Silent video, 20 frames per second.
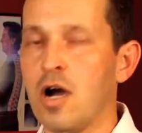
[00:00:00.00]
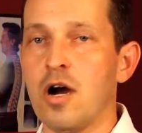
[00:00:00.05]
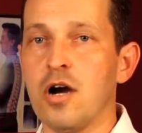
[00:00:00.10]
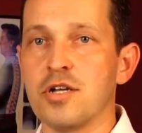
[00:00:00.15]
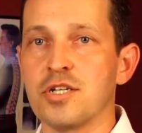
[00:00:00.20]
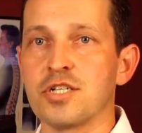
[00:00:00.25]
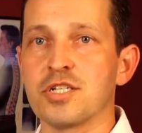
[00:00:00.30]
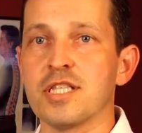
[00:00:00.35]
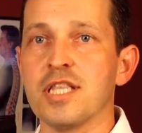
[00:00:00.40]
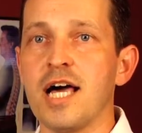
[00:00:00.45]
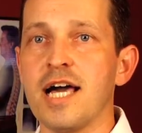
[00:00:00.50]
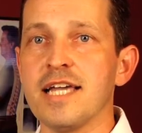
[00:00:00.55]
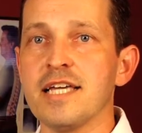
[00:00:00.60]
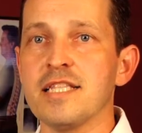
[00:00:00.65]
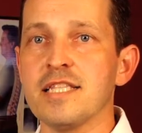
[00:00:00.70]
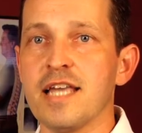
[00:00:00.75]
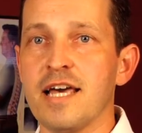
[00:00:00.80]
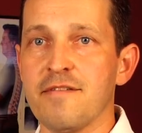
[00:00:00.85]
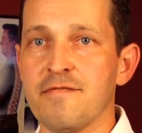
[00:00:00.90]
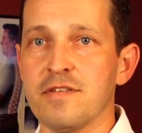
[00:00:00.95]
On July
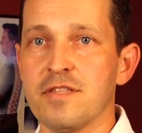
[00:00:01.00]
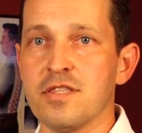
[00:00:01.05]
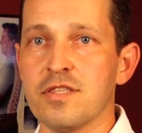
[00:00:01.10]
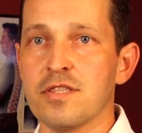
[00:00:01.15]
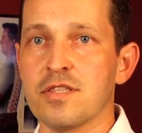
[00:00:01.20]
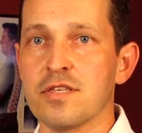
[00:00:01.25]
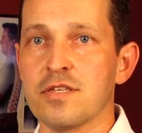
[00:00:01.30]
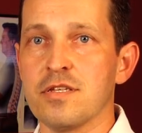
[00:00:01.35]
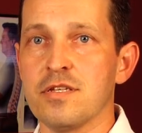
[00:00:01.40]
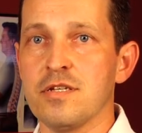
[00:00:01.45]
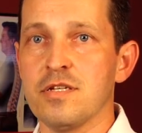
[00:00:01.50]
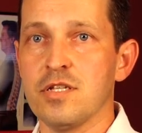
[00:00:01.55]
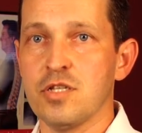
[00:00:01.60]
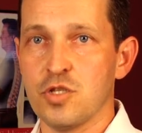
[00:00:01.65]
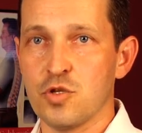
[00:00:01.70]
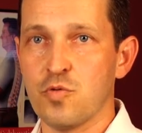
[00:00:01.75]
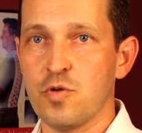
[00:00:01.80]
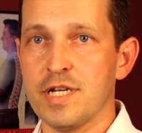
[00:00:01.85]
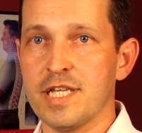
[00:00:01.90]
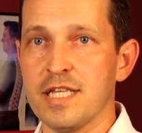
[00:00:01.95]
11th,
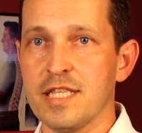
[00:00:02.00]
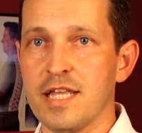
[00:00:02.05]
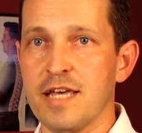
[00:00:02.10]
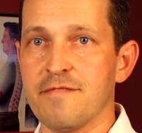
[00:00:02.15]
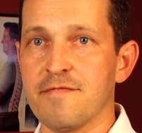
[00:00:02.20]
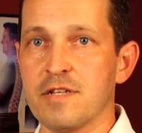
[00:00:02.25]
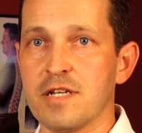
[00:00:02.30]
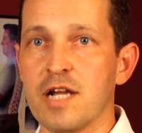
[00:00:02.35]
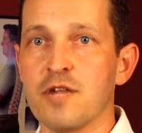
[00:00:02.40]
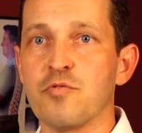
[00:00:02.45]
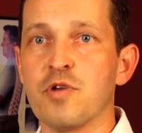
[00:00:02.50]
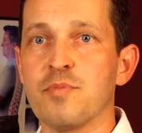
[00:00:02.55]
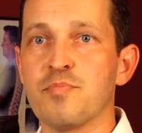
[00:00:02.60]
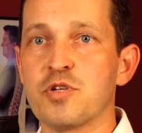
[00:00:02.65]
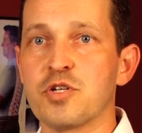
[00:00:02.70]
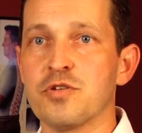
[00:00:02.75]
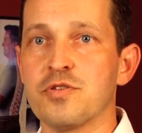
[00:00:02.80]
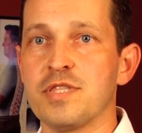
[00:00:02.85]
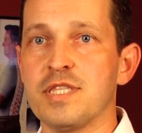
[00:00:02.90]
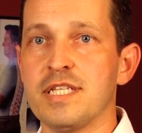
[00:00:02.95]
2011, I
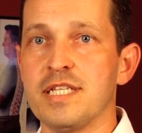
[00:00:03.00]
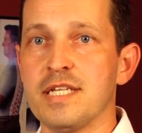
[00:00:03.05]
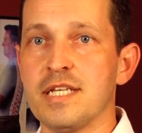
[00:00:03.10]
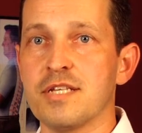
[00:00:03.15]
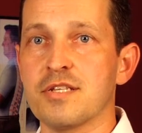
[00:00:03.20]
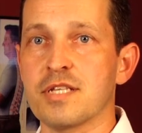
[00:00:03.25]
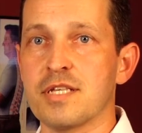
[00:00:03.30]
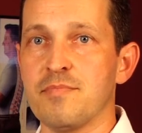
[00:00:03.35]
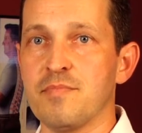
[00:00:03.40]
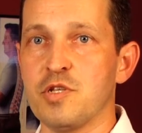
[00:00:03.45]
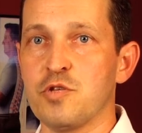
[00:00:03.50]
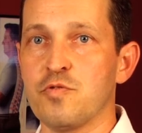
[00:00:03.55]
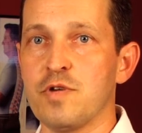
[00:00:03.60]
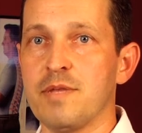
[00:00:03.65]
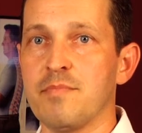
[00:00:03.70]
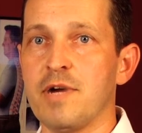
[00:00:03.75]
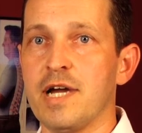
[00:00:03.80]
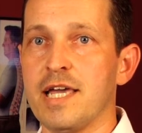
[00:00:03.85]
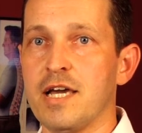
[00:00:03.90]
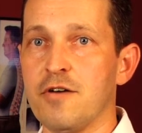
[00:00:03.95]
ruptured the disc in between
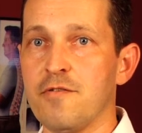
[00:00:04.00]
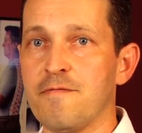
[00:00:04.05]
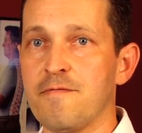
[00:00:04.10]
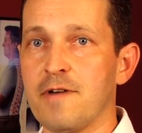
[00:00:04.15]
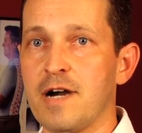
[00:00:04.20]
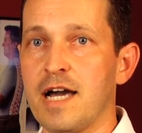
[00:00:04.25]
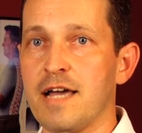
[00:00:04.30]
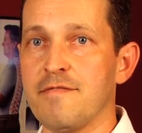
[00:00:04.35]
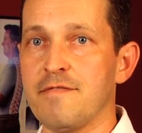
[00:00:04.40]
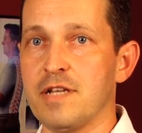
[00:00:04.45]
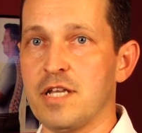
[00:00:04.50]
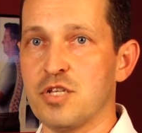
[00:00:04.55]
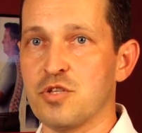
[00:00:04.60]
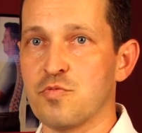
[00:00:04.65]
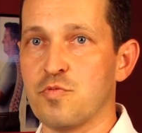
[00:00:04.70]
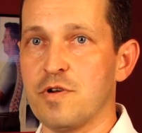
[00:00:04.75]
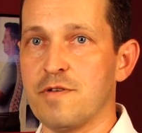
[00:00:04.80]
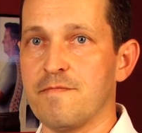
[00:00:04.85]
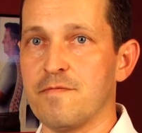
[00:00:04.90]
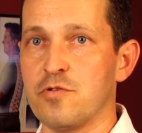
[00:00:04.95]
my L5 and
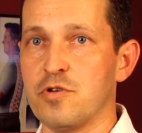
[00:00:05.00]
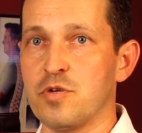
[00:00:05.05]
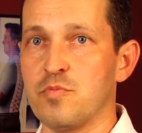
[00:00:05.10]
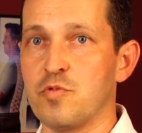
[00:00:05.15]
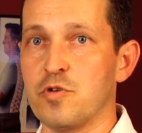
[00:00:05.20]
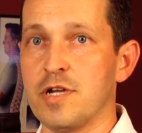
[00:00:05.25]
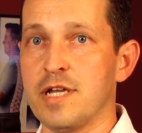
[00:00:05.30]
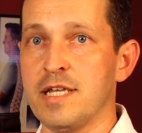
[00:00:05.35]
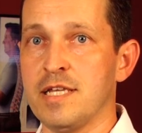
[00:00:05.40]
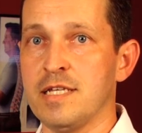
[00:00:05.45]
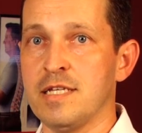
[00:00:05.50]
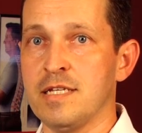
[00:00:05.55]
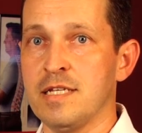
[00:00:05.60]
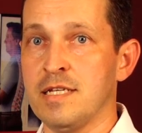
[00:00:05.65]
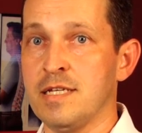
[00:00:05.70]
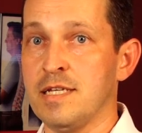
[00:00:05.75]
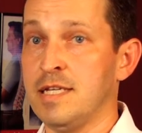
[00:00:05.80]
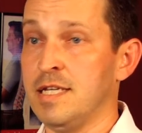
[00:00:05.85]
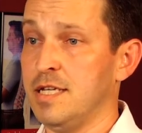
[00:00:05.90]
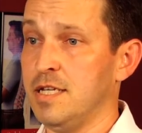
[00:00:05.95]
S1 vertebrae.
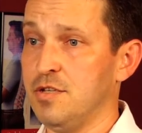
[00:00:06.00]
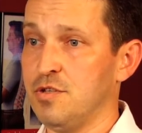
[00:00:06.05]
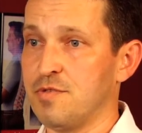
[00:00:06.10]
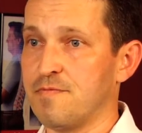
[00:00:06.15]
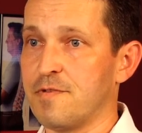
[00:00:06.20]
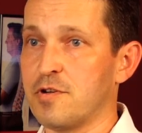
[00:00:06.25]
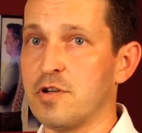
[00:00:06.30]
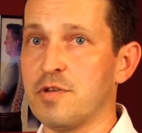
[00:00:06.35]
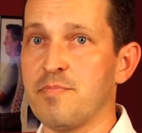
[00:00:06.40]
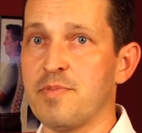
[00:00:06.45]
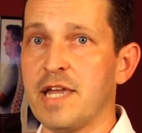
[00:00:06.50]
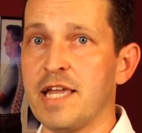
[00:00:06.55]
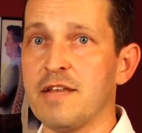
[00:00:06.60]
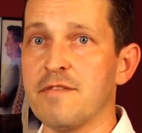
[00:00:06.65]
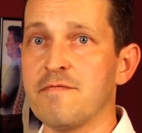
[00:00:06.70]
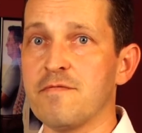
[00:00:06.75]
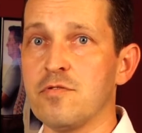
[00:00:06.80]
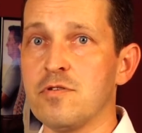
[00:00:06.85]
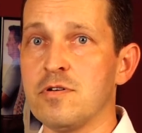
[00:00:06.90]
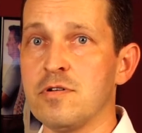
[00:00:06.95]
It was very
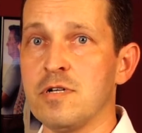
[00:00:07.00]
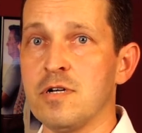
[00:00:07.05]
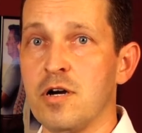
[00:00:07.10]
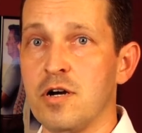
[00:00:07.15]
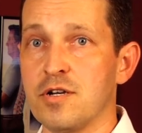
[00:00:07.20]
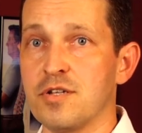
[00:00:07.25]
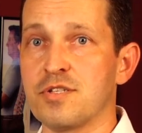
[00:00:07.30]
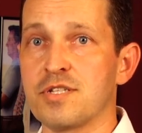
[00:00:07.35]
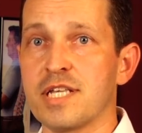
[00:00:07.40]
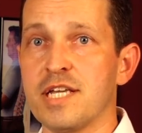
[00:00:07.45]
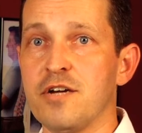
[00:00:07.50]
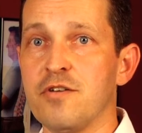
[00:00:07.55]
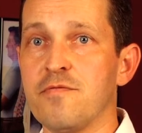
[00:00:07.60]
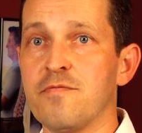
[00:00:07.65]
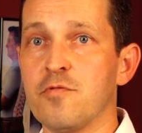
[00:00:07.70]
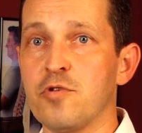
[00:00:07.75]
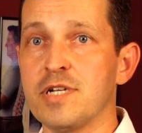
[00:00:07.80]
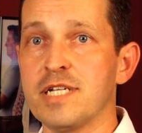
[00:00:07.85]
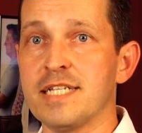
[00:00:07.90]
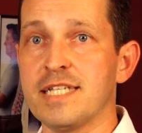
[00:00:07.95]
painful. On a scale of
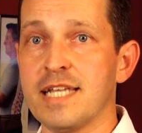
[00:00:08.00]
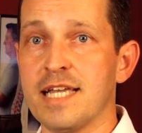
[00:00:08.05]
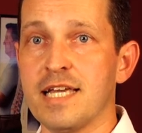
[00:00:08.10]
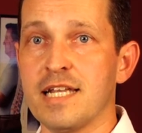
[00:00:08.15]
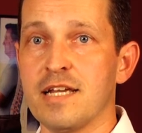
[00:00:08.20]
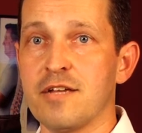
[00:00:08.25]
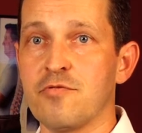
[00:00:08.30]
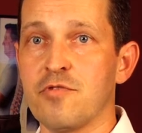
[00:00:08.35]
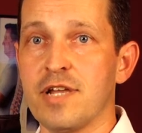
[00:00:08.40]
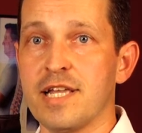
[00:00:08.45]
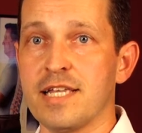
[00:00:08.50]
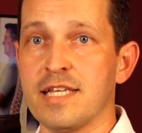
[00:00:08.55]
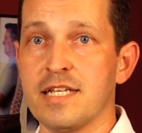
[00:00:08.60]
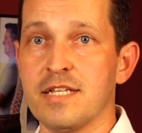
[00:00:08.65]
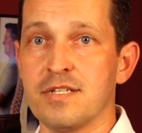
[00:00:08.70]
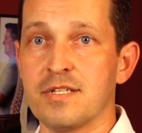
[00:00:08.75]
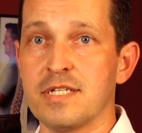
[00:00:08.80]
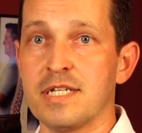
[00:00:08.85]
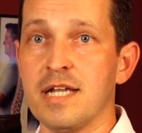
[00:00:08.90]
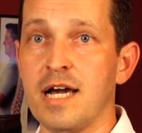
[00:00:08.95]
1 to 10, I'd rank it
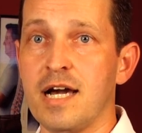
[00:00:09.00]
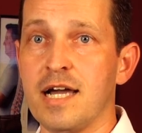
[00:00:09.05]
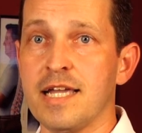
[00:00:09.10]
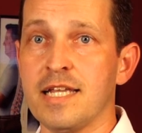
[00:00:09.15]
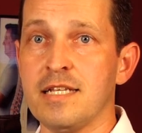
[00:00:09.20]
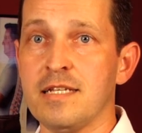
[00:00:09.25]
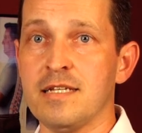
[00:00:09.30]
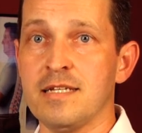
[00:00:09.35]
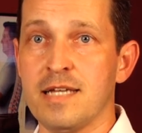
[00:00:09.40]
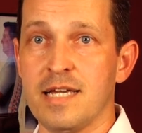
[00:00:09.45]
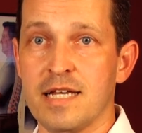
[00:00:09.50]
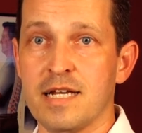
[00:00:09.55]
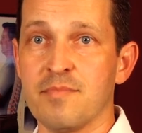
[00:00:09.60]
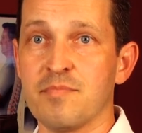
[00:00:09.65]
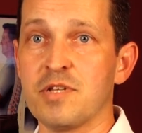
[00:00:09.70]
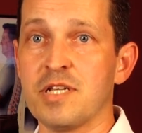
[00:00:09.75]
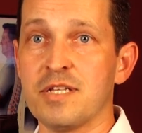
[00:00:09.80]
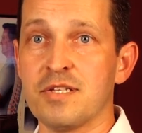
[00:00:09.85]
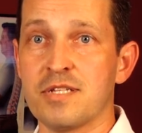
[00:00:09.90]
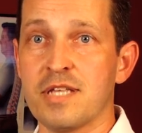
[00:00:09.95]
as a 9, and I'm going
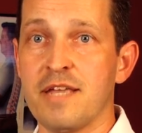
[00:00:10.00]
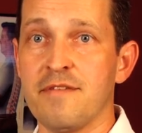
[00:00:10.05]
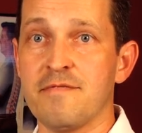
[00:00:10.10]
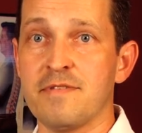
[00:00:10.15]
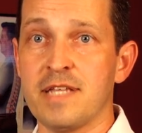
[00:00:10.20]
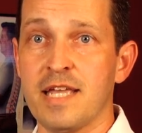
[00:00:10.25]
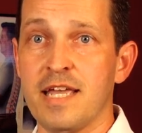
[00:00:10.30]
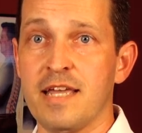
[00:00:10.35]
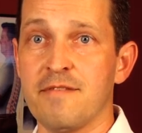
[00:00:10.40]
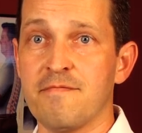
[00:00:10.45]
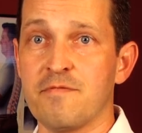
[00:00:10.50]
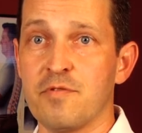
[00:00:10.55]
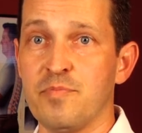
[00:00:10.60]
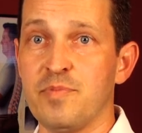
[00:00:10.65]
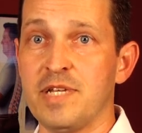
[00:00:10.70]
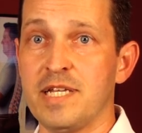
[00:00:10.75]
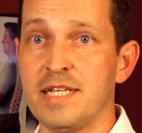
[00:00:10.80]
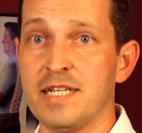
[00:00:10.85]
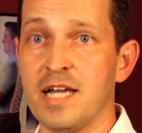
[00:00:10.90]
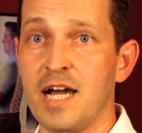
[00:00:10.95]
to save 10 for
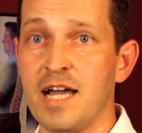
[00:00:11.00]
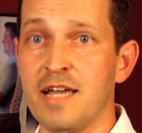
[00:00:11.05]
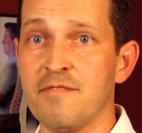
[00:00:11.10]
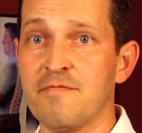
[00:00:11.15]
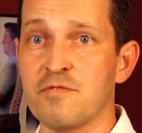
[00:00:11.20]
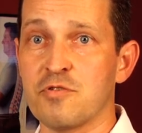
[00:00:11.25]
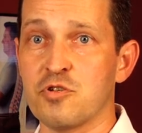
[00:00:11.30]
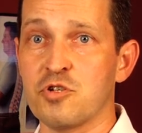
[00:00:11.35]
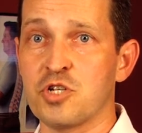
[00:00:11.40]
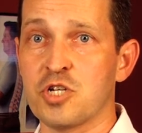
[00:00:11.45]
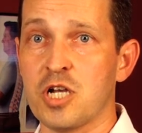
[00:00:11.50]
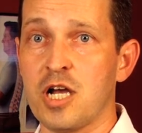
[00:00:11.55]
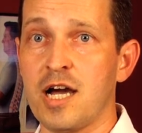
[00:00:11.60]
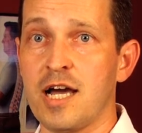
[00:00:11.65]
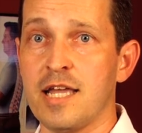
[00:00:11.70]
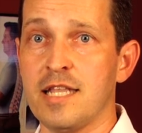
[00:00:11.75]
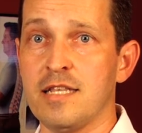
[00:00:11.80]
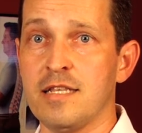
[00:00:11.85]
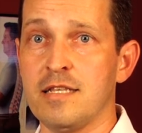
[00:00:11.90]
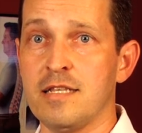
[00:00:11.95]
being knifed or
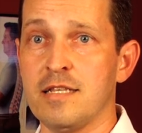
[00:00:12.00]
shot.